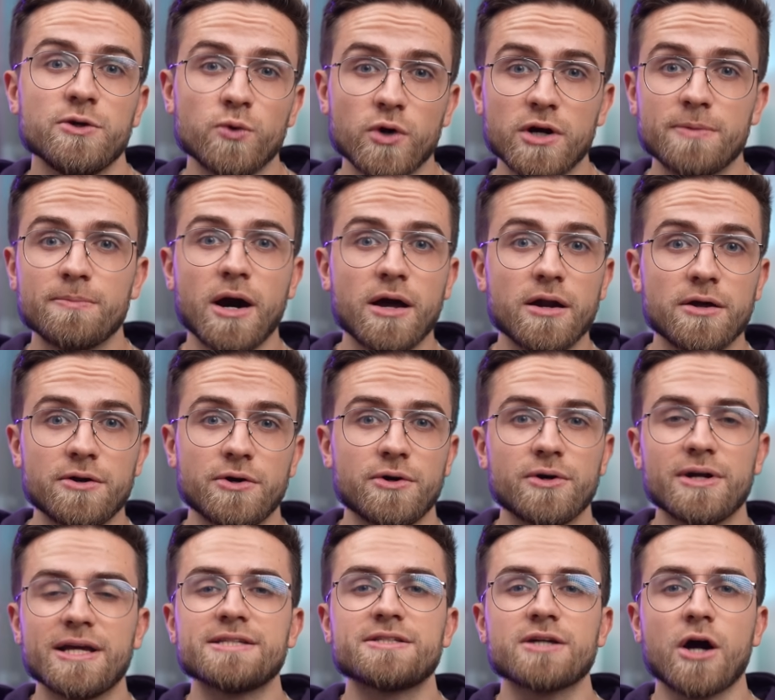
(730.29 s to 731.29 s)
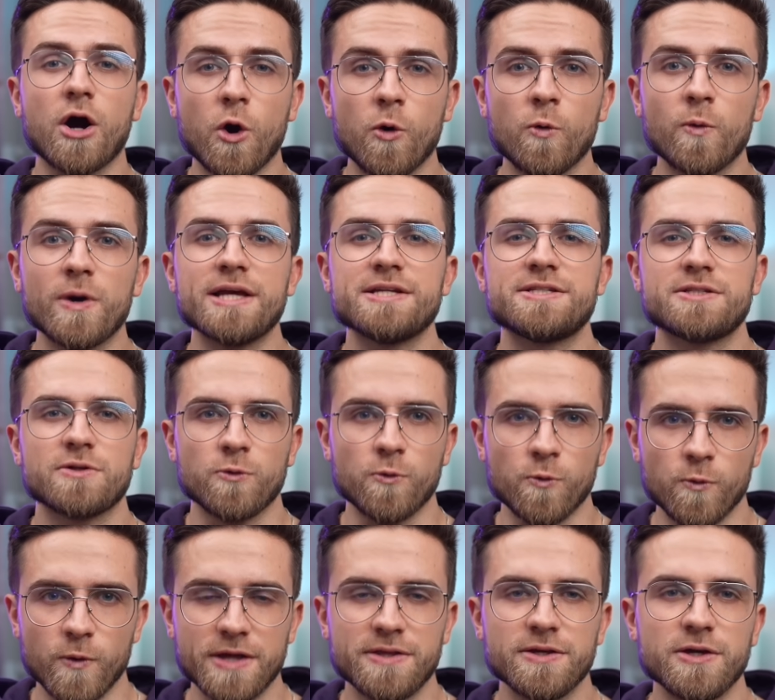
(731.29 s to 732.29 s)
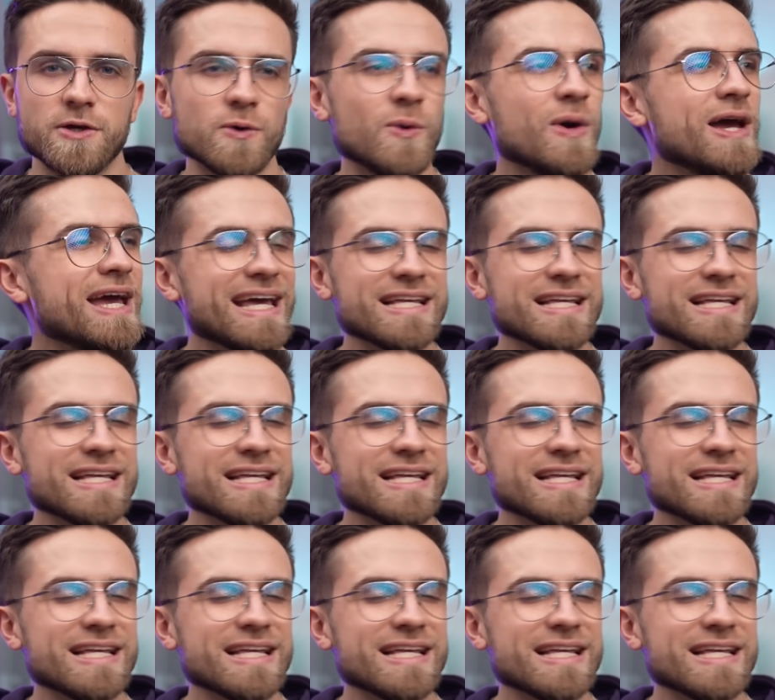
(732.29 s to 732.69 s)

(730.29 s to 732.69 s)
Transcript: your monitor is always with you,